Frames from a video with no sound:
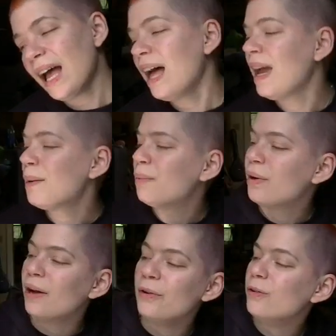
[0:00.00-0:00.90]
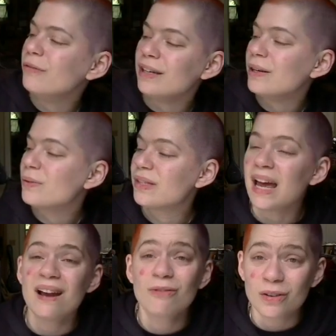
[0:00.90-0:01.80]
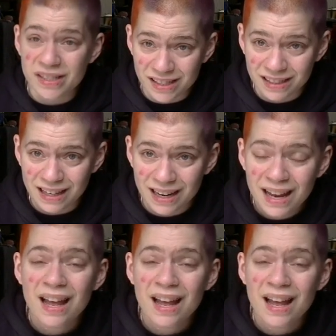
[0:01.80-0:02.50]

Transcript: I put out new videos every Sunday.